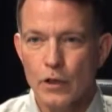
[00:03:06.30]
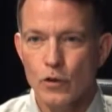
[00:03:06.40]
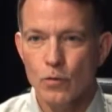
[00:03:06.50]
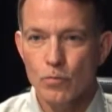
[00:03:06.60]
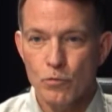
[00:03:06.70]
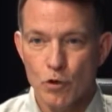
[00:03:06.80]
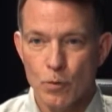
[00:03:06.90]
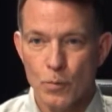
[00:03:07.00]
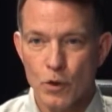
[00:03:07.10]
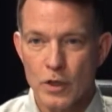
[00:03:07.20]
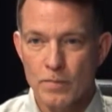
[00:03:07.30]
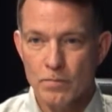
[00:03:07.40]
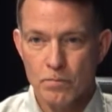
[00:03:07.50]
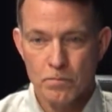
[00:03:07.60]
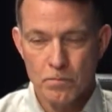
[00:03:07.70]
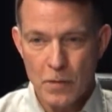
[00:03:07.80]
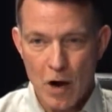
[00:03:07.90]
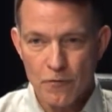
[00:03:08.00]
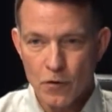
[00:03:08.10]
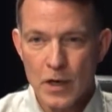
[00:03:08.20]
Now, you, you were pretty
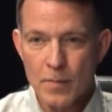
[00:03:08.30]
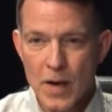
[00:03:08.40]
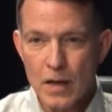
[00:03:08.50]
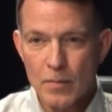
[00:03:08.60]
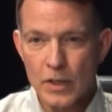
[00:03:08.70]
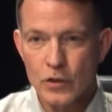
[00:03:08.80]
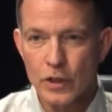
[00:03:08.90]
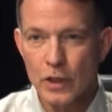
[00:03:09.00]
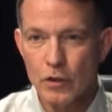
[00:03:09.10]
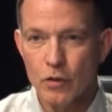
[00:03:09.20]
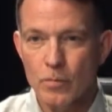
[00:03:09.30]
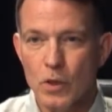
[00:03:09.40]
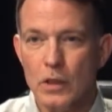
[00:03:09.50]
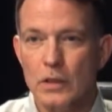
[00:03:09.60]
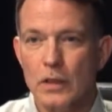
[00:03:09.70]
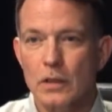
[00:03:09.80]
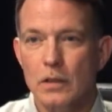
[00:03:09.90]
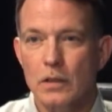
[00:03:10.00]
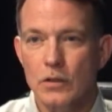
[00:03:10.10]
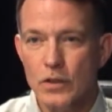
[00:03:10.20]
out front about mentioning in your book that
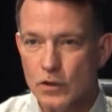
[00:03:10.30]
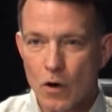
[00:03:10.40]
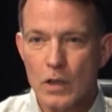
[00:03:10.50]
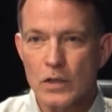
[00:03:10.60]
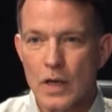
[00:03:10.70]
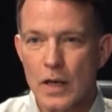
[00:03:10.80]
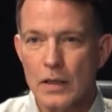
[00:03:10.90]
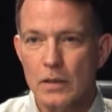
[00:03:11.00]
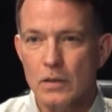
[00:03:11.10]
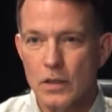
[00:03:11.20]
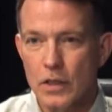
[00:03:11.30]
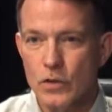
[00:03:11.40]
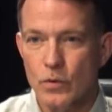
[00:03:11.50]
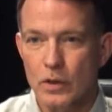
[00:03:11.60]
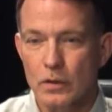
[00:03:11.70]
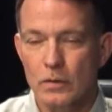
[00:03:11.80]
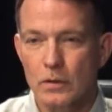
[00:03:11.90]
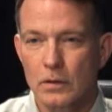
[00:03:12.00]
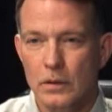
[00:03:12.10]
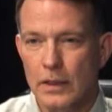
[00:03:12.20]
there's a dark side to Israel.
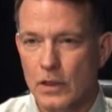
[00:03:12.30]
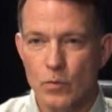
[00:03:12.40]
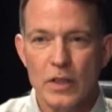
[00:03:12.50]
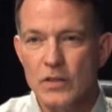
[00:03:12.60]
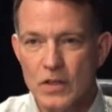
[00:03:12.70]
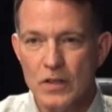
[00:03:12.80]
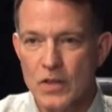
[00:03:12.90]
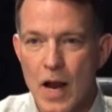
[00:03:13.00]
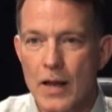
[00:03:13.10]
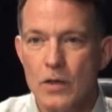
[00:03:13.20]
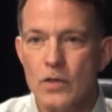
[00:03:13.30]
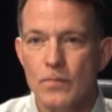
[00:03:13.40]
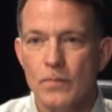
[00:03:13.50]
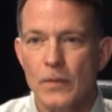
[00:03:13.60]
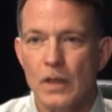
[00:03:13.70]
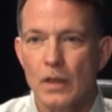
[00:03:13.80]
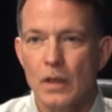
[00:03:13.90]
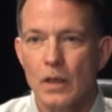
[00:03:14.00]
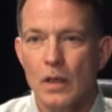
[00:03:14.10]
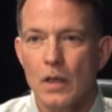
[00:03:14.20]
I guess we could say Zionism.
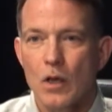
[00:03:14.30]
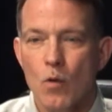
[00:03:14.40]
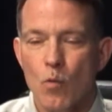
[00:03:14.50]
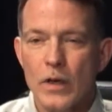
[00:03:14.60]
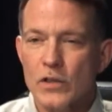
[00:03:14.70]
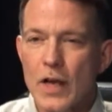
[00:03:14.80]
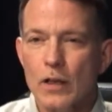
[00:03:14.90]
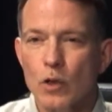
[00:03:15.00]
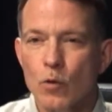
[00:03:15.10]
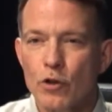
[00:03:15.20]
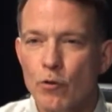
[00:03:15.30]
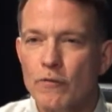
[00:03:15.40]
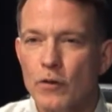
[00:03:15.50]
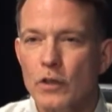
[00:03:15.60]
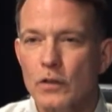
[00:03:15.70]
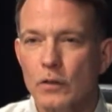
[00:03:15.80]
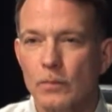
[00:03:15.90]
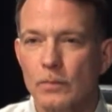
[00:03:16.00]
What exactly were you referring